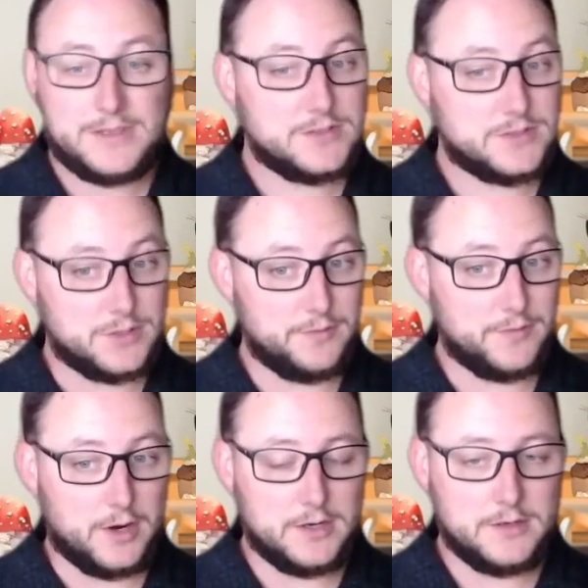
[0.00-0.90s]
So
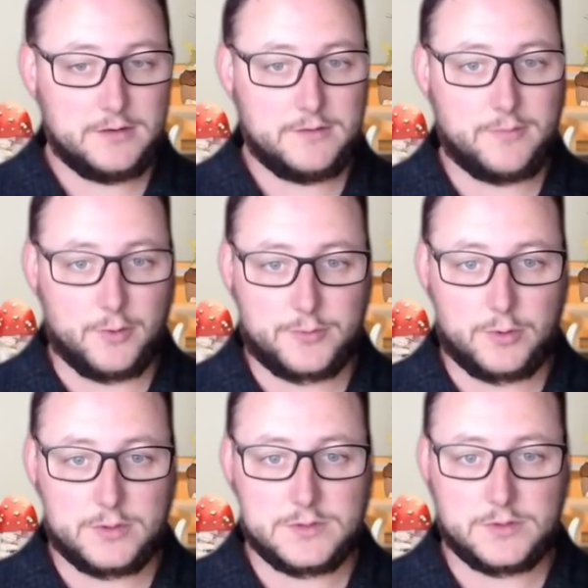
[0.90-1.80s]
far, fourth
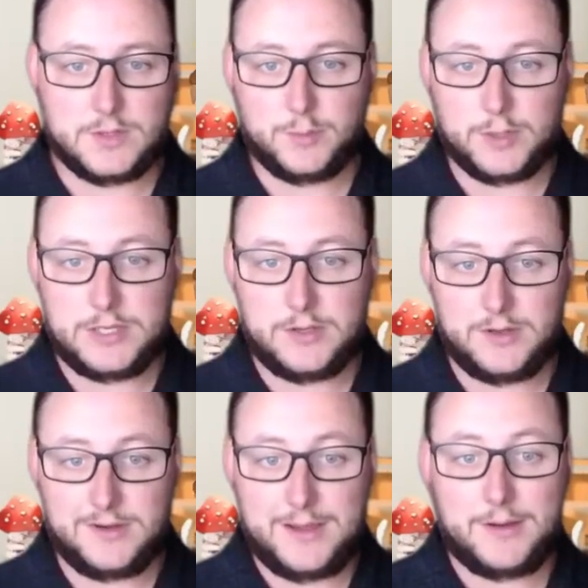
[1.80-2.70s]
quarter is looking pretty
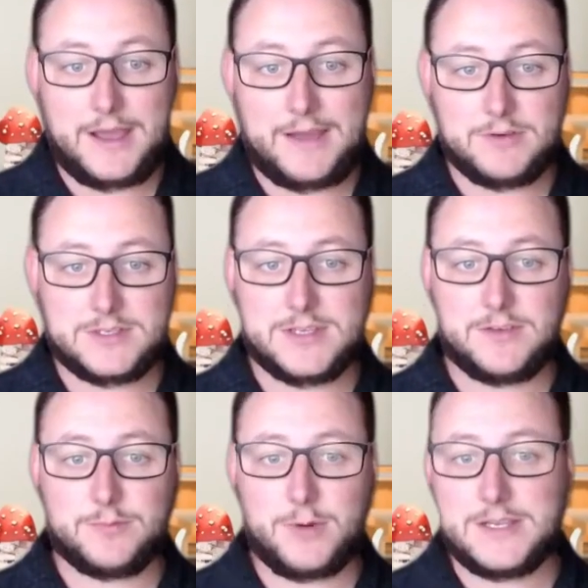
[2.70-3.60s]
good. Now, average
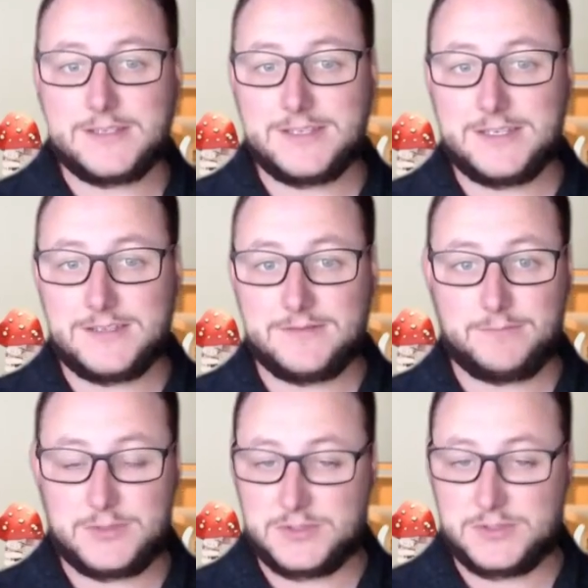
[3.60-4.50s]
sales price is
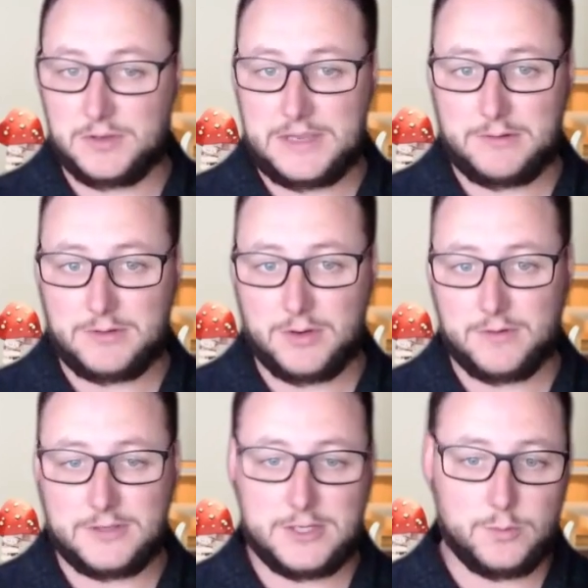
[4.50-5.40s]
stalled out year
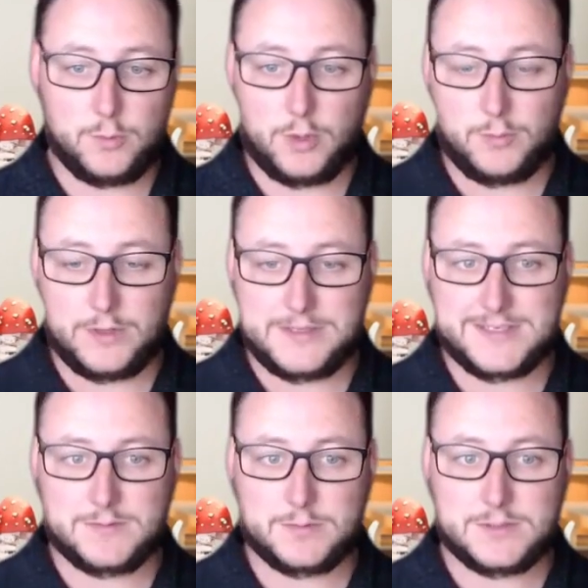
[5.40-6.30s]
over year,
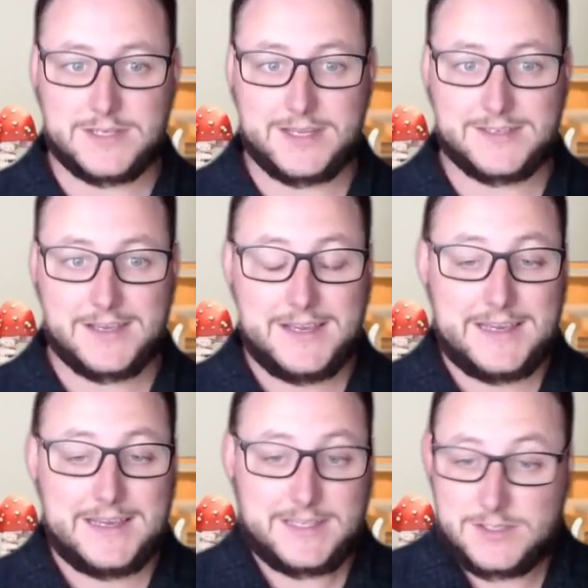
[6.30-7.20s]
1.6%.
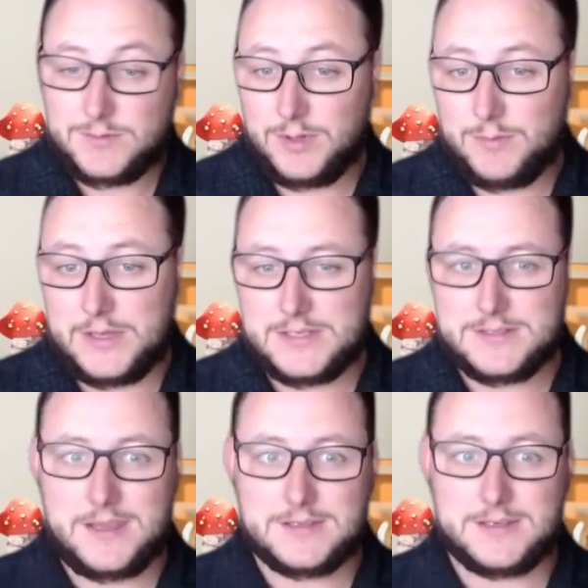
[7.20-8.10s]
This is really best
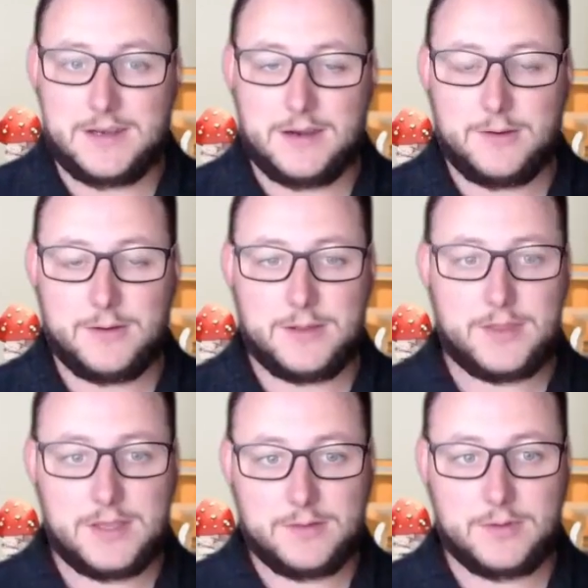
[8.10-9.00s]
case scenario, I
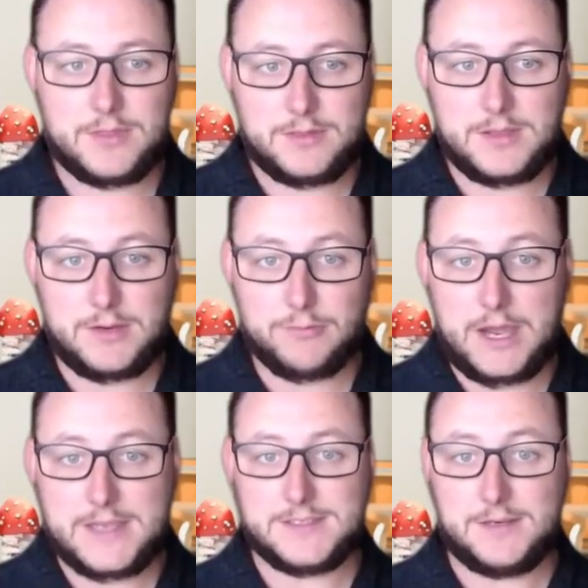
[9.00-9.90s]
think, with the
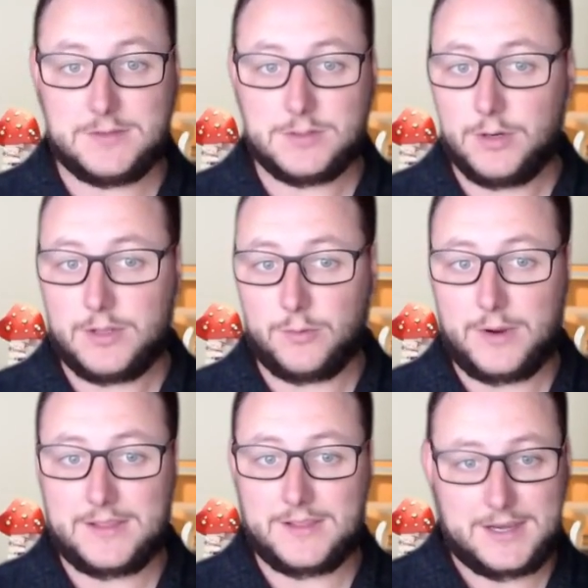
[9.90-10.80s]
rise in inventory the
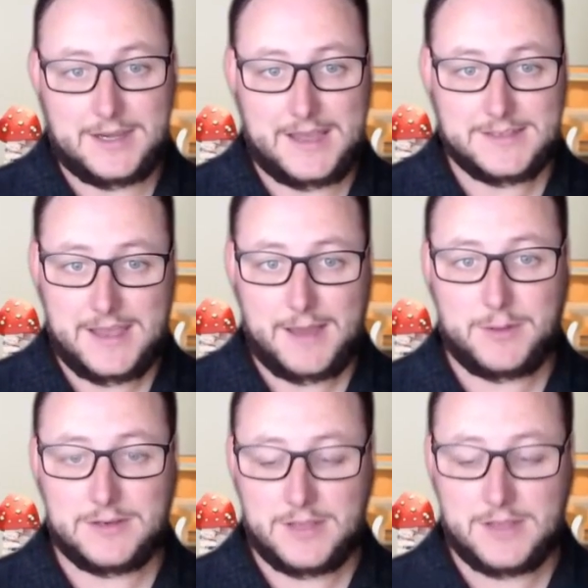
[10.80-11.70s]
way that it has
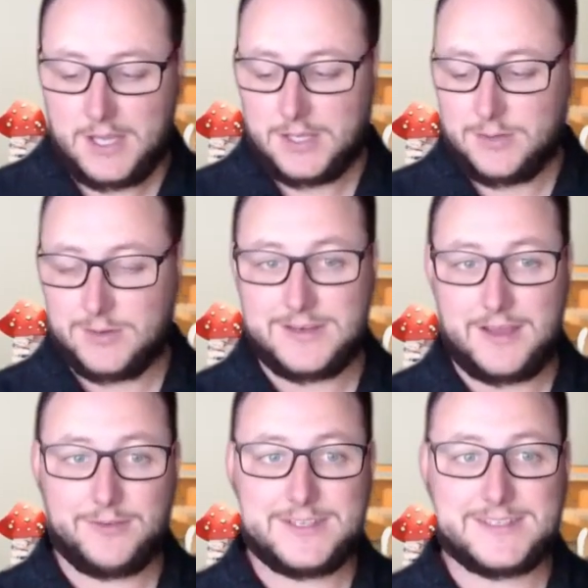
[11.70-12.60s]
happened. You can
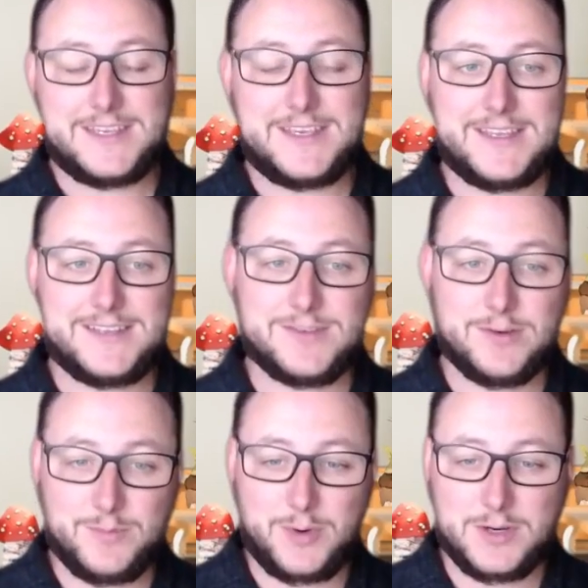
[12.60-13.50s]
definitely see in
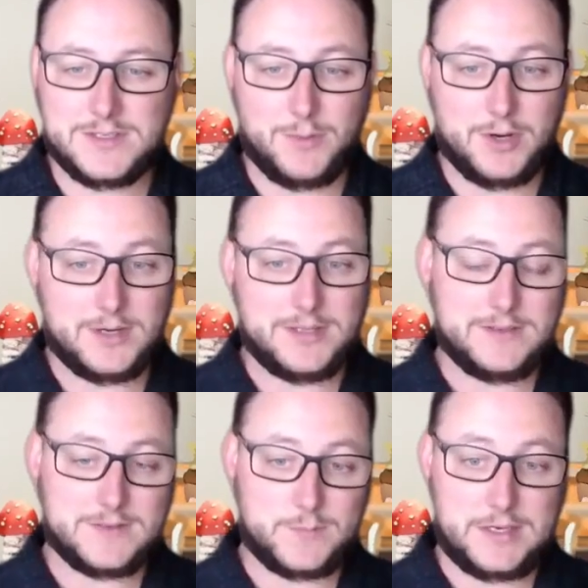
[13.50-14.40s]
certain parts of the market,
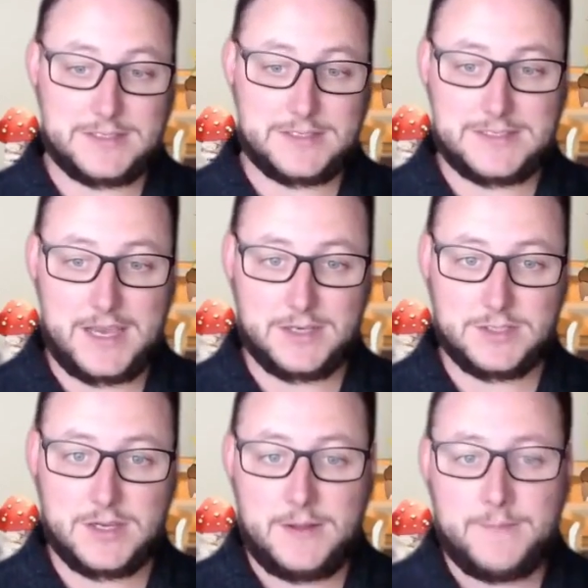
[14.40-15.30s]
this being detached,